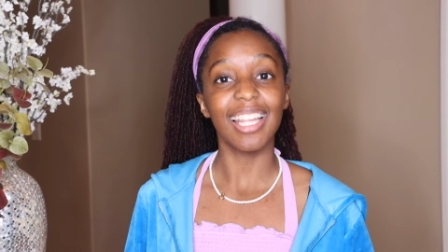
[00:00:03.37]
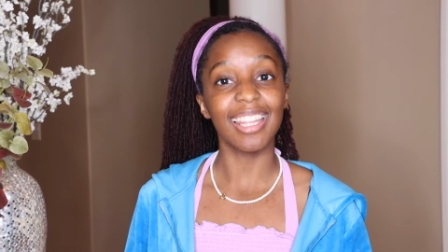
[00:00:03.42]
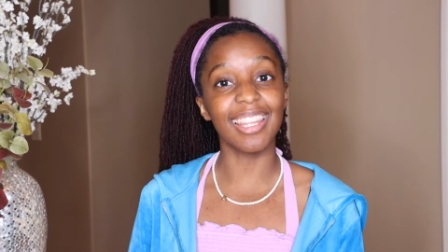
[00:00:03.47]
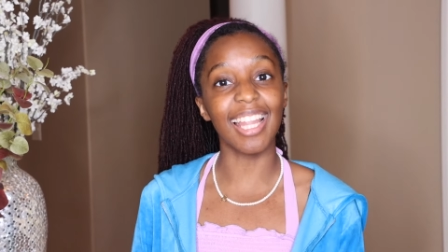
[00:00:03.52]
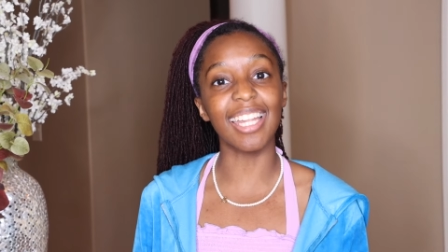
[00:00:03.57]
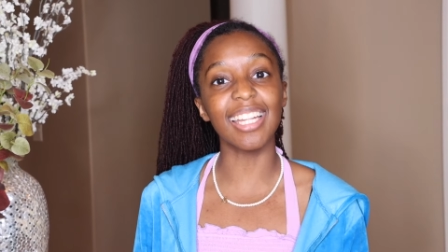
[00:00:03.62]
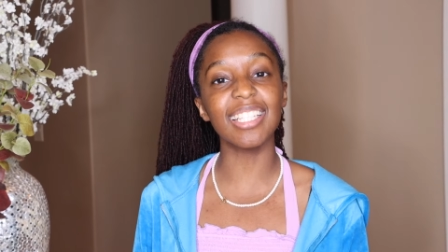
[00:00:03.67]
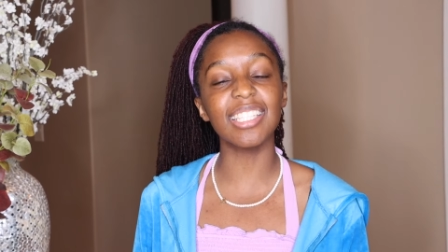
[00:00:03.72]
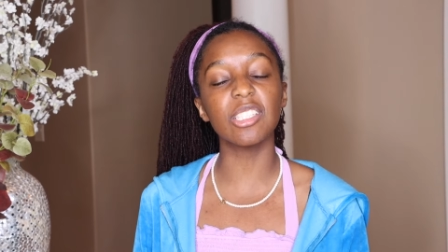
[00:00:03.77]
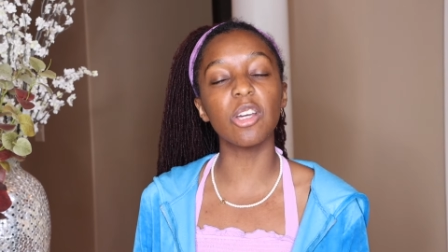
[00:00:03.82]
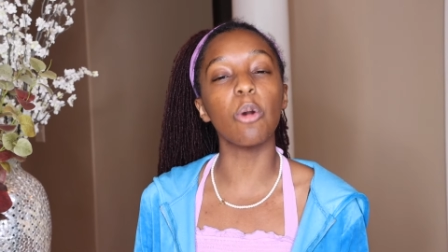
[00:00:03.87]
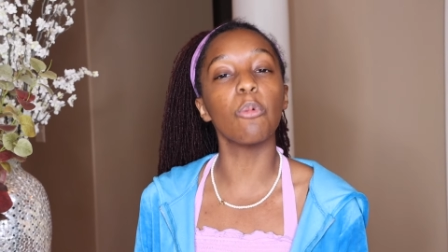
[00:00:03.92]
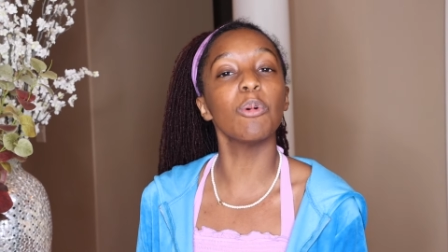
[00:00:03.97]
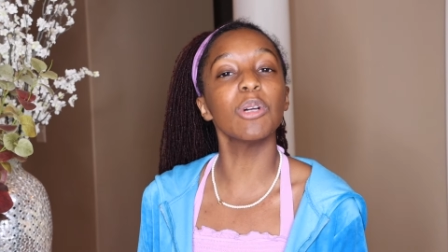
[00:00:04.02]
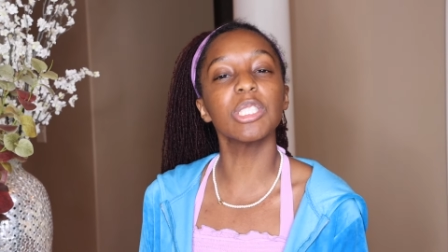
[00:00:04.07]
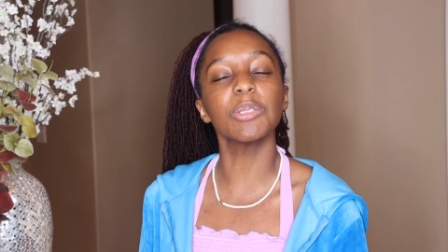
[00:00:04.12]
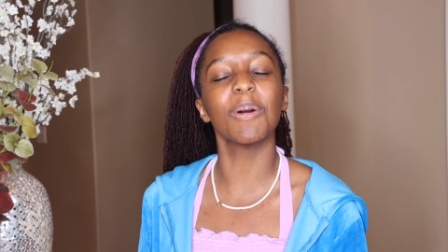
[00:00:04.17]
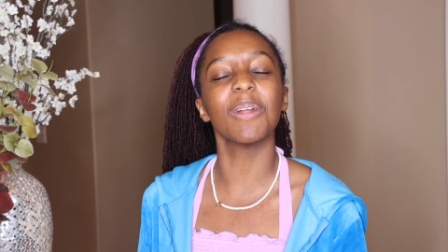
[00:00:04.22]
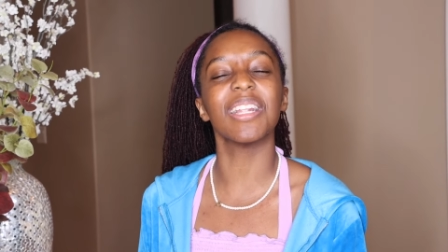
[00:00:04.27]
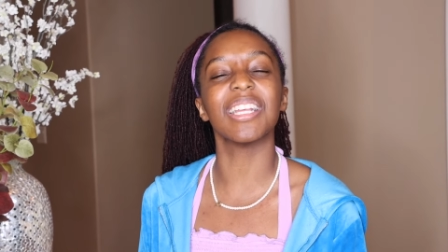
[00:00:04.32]
Let us know
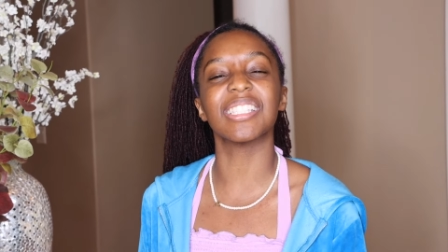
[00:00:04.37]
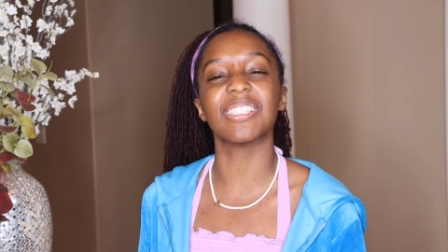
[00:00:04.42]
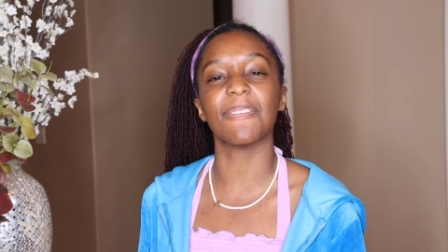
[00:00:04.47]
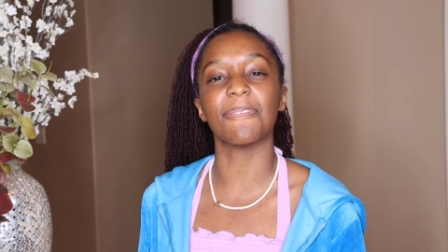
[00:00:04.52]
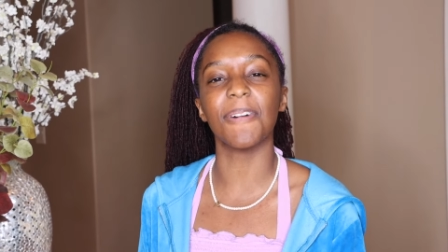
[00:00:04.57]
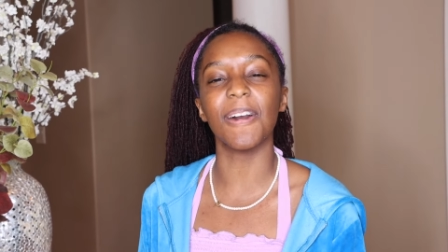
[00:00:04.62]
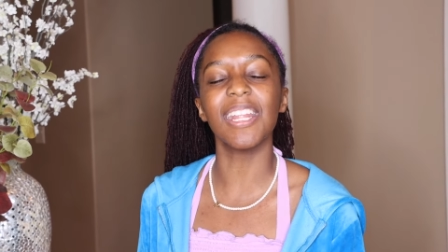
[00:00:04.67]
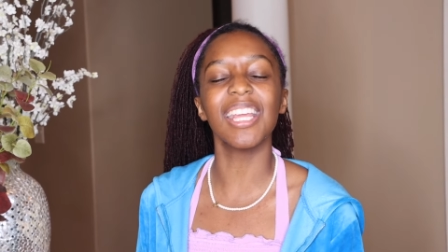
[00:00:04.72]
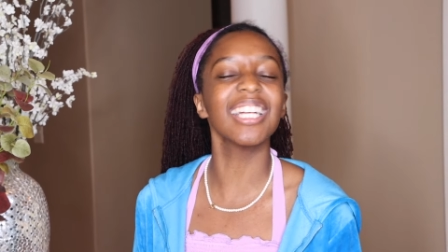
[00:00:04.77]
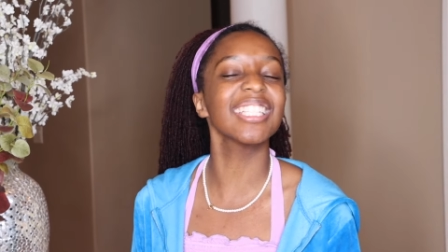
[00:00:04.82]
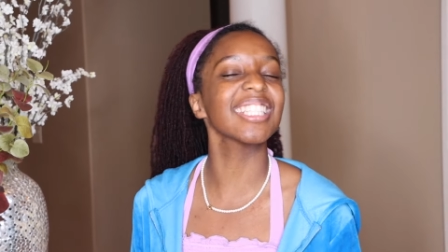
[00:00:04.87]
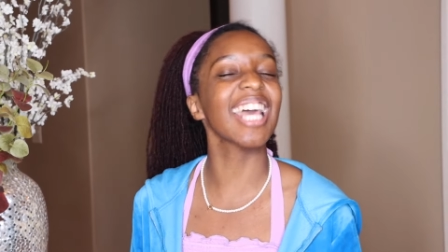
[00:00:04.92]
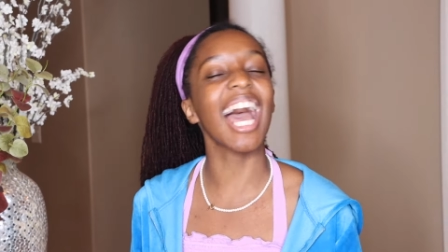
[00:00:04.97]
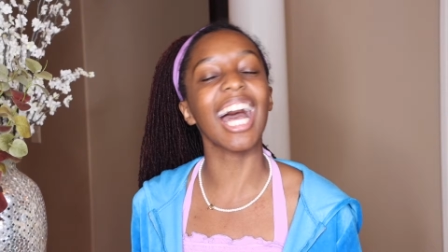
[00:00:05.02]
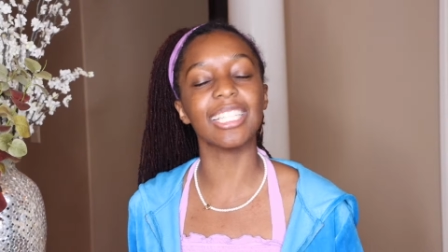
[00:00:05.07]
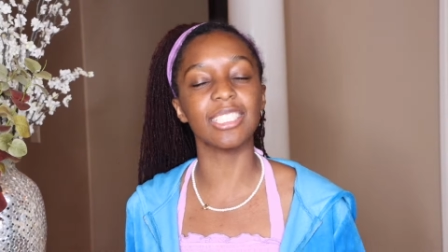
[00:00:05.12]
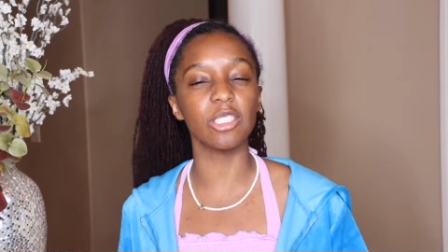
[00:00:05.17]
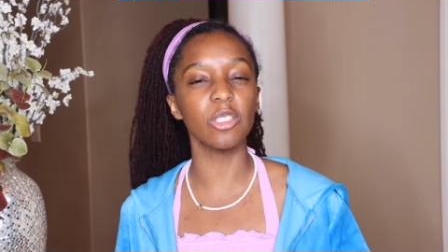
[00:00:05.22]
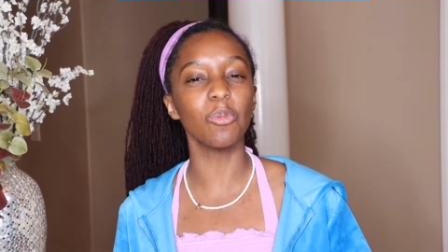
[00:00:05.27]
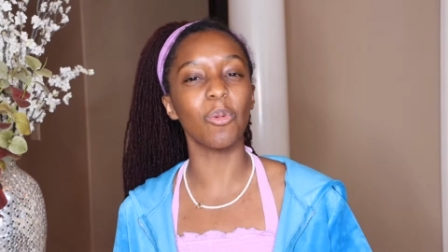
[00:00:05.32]
which one is the funniest
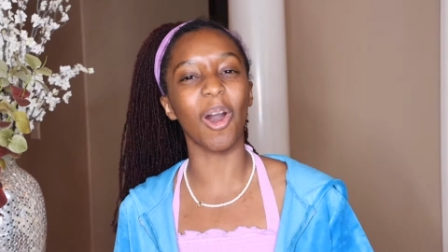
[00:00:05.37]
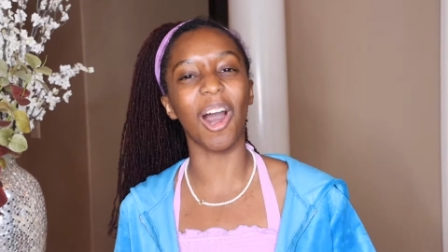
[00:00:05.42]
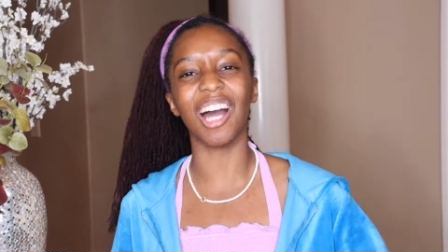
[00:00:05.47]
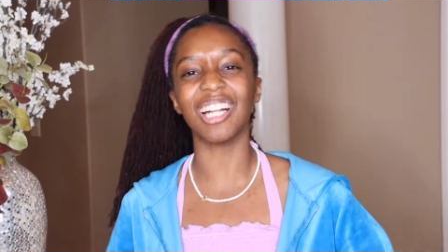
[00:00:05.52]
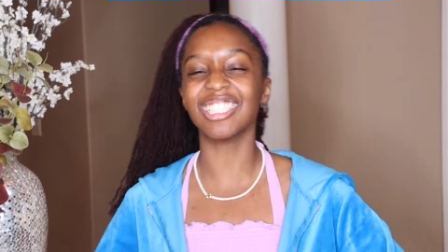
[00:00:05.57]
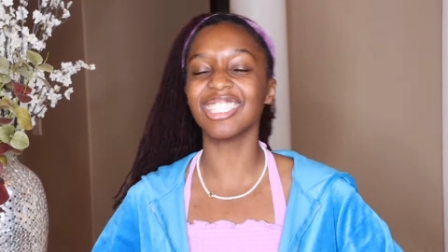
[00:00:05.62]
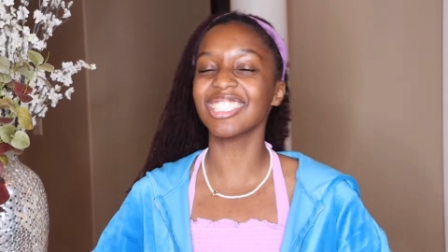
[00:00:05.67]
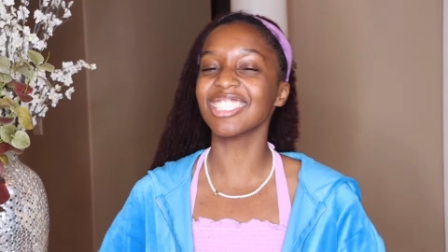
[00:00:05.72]
as you watch.